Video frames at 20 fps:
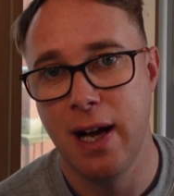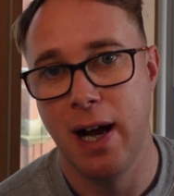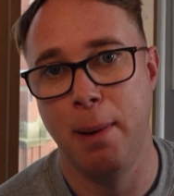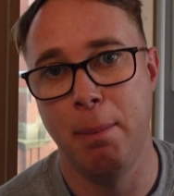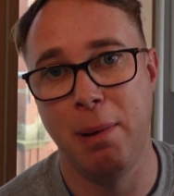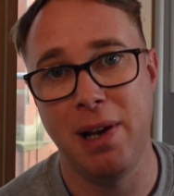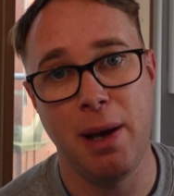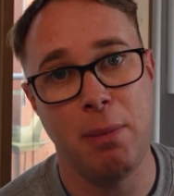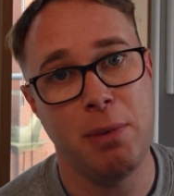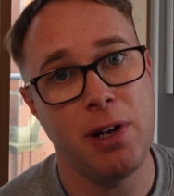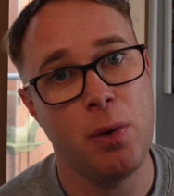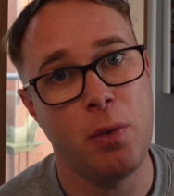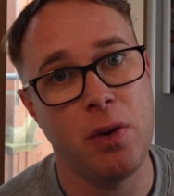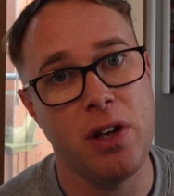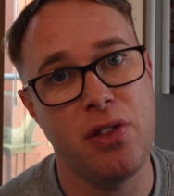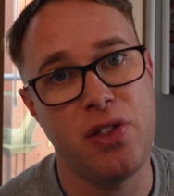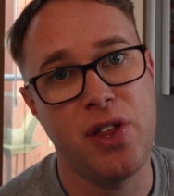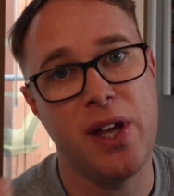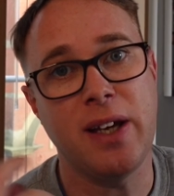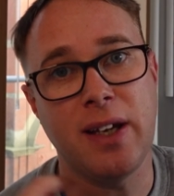Uh, but let me know what
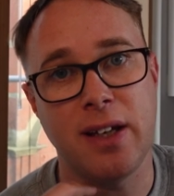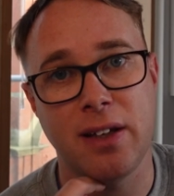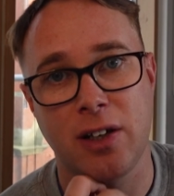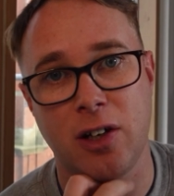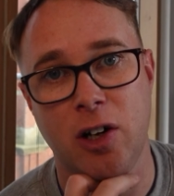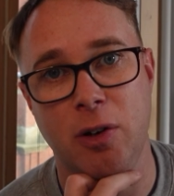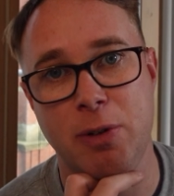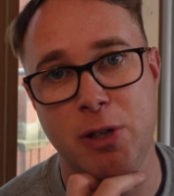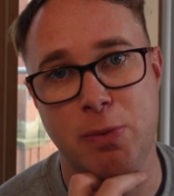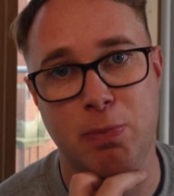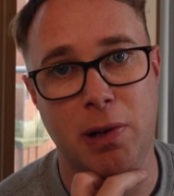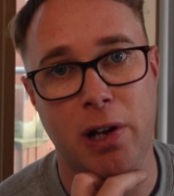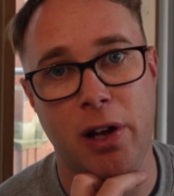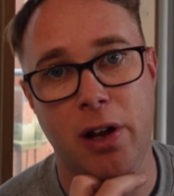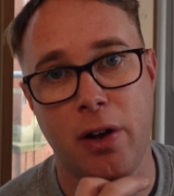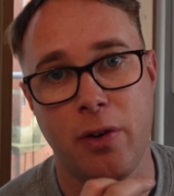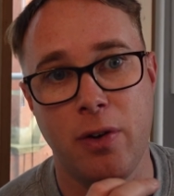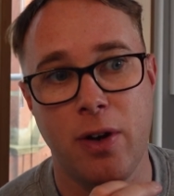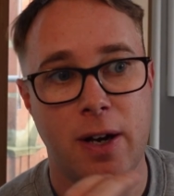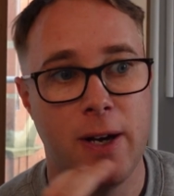you think in the comments
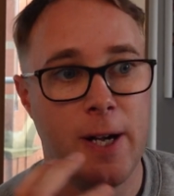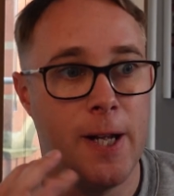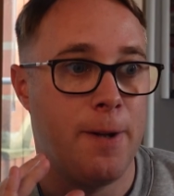below.